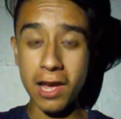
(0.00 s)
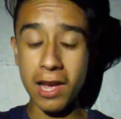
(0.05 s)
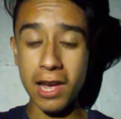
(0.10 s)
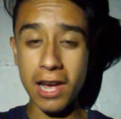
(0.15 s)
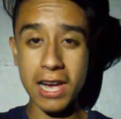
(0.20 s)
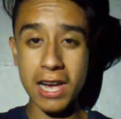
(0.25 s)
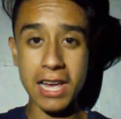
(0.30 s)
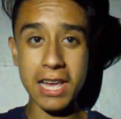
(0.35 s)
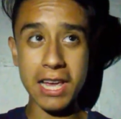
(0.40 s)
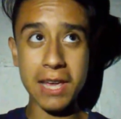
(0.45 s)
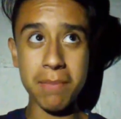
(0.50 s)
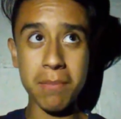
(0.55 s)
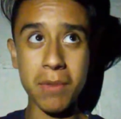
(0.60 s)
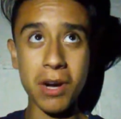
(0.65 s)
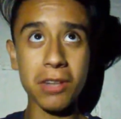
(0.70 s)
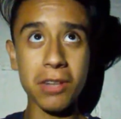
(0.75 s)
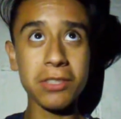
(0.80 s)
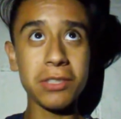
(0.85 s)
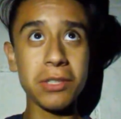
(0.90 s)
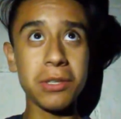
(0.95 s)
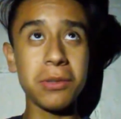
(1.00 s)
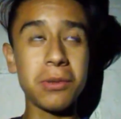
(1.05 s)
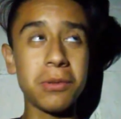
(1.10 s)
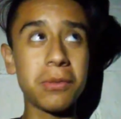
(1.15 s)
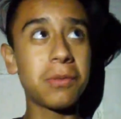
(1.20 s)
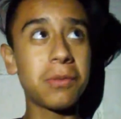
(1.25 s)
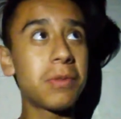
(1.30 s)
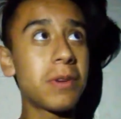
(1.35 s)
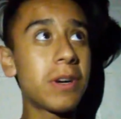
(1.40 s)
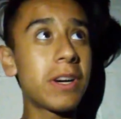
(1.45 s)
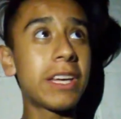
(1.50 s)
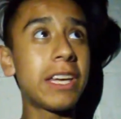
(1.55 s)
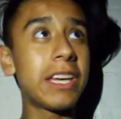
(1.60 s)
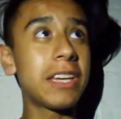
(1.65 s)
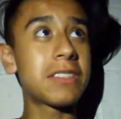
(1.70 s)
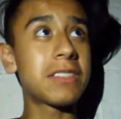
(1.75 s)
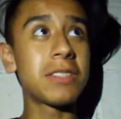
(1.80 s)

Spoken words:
I'm also fucking